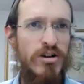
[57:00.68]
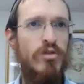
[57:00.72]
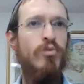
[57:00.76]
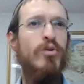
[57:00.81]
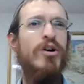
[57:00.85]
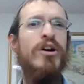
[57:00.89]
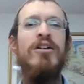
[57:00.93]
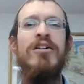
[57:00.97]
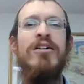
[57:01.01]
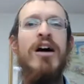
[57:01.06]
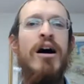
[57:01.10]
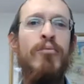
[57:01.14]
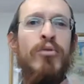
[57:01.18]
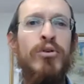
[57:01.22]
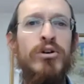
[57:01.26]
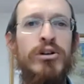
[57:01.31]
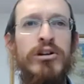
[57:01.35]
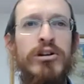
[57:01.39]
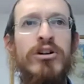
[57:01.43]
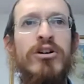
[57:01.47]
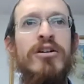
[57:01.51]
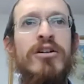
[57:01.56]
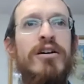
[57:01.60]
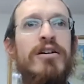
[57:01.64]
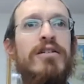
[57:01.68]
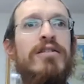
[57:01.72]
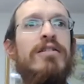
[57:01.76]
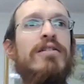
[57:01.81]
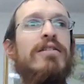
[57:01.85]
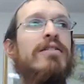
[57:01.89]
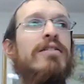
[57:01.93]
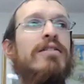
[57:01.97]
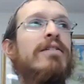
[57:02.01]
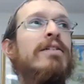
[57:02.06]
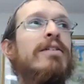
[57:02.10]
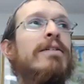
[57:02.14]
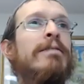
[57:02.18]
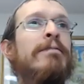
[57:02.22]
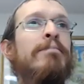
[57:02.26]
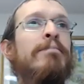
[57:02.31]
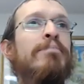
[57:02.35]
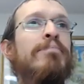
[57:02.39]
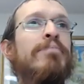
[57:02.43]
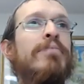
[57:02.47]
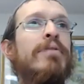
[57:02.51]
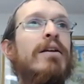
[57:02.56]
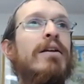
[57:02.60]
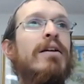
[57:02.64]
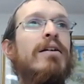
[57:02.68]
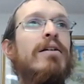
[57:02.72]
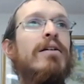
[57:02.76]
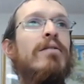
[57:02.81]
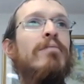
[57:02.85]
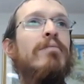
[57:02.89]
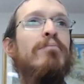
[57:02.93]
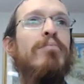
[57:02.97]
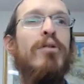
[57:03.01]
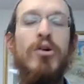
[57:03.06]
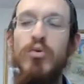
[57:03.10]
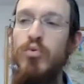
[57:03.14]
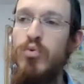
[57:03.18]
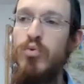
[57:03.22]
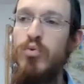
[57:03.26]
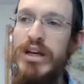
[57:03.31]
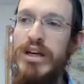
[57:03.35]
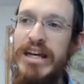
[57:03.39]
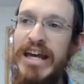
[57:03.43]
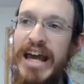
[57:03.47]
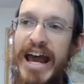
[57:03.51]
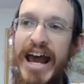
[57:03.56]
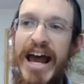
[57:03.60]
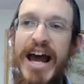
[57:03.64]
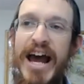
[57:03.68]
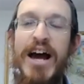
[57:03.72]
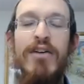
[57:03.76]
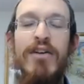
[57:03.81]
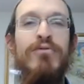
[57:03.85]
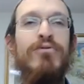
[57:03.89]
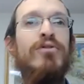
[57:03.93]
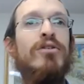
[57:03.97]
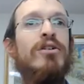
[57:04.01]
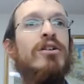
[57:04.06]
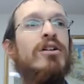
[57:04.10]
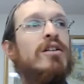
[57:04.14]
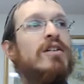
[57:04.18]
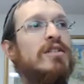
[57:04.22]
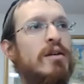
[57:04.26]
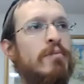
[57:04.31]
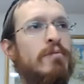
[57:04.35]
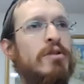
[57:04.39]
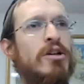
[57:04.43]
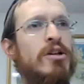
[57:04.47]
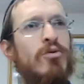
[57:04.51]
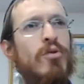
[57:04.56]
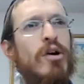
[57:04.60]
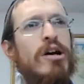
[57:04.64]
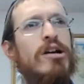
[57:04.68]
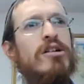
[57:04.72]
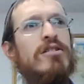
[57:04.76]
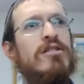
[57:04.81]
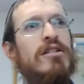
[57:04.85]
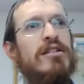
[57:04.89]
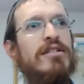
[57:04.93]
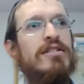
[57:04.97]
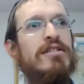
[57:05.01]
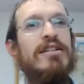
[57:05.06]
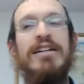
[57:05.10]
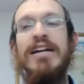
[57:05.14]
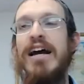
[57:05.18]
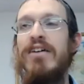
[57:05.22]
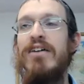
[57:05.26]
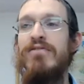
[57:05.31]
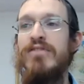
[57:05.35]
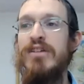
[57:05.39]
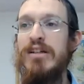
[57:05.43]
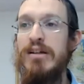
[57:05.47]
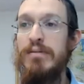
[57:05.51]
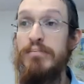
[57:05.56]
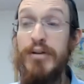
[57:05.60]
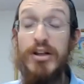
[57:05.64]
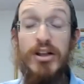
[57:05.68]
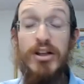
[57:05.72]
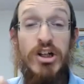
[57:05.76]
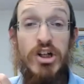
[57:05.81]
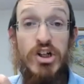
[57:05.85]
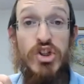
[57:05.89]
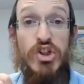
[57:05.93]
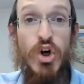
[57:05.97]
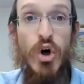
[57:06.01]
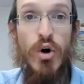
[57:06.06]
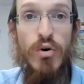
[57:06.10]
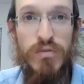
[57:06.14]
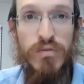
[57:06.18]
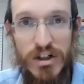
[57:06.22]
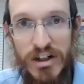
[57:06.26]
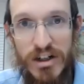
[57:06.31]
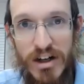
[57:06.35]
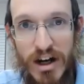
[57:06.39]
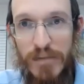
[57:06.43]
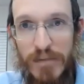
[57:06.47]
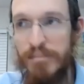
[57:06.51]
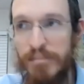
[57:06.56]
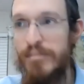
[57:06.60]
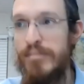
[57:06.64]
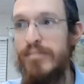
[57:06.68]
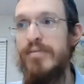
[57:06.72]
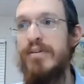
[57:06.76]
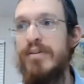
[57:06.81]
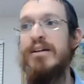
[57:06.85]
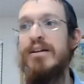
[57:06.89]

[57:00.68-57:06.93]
We are not more learned, but we have something greater that they didn't have: the ability to overcome,